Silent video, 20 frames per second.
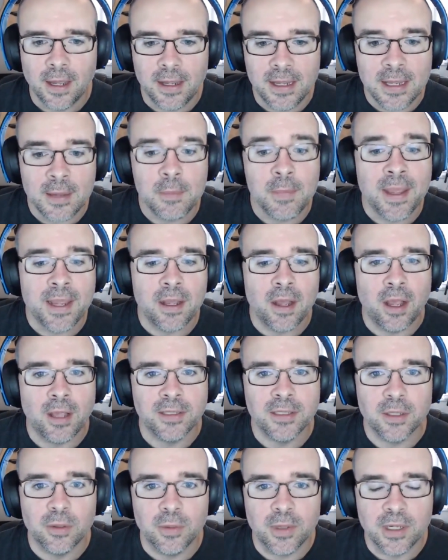it may
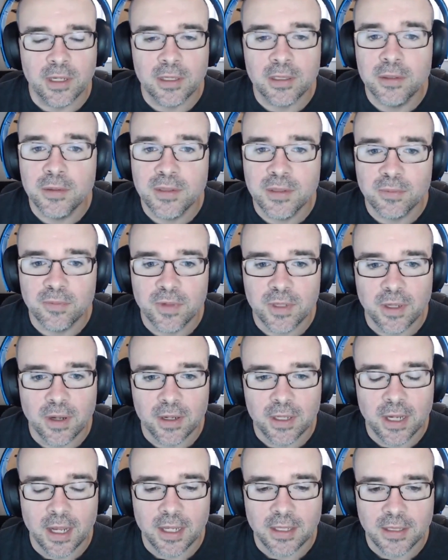also include some
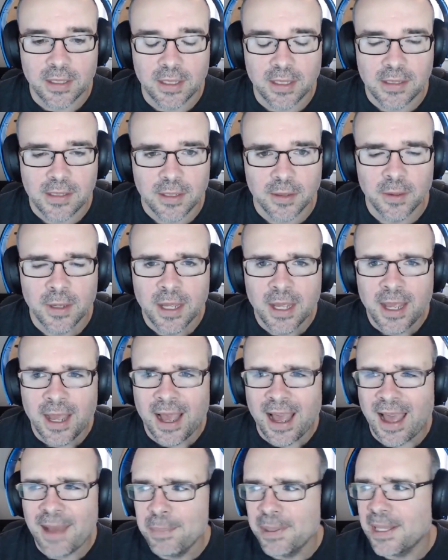VR content. So
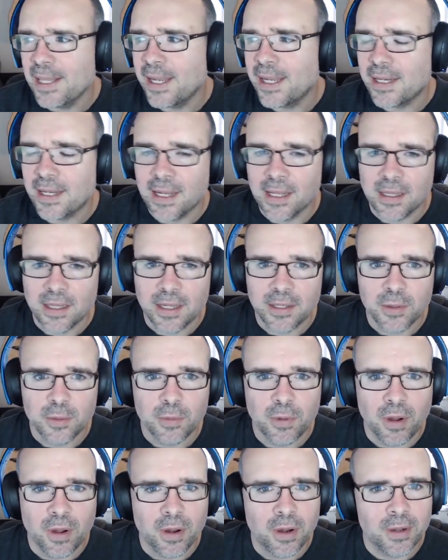I played LA
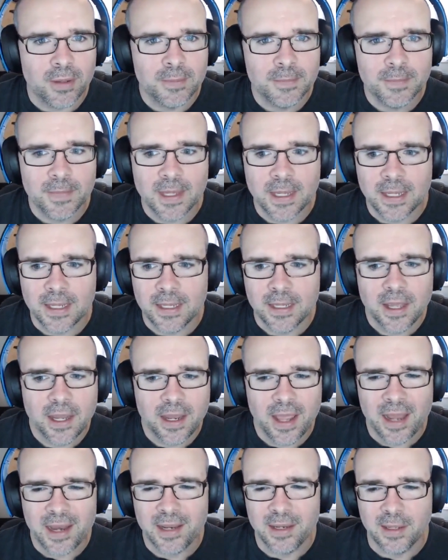Noire.
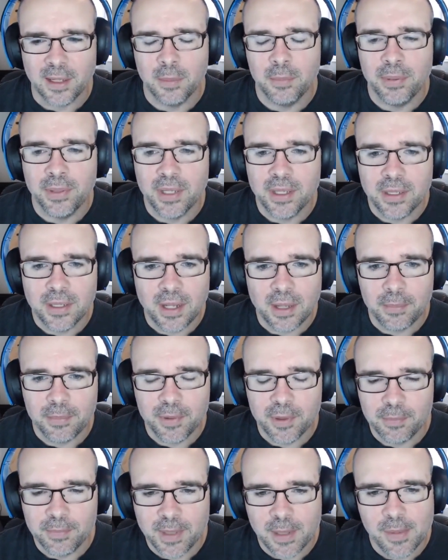I didn't complete it. I
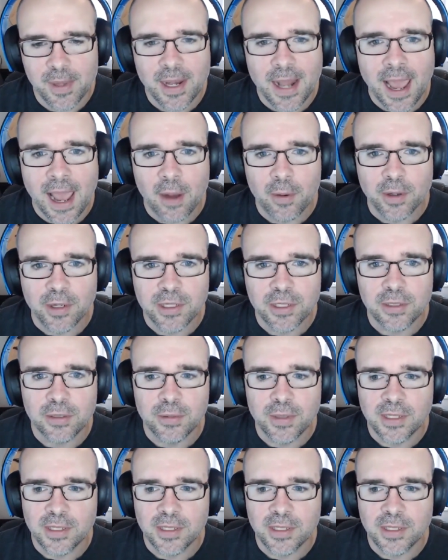put maybe an hour or two